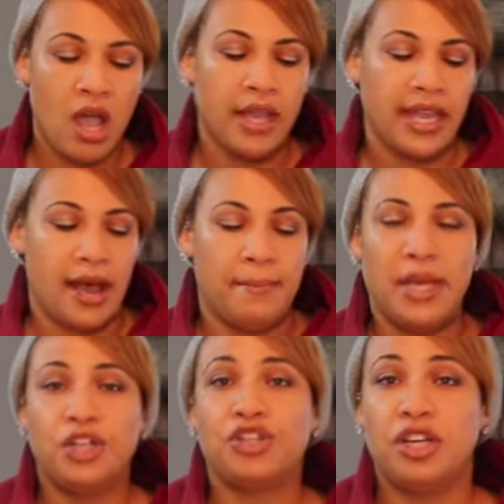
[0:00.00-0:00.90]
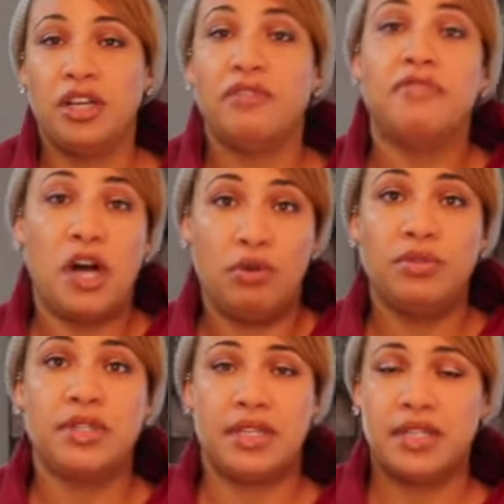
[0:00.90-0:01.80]
Yeah, make sure you
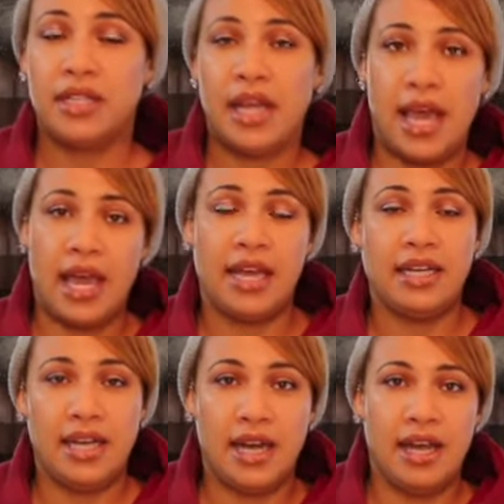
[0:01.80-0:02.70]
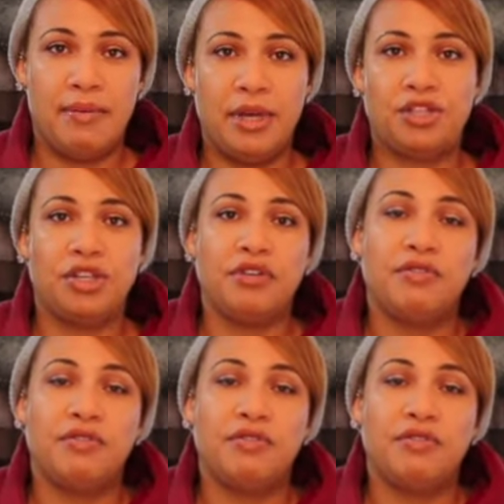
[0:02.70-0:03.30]
vote and make sure your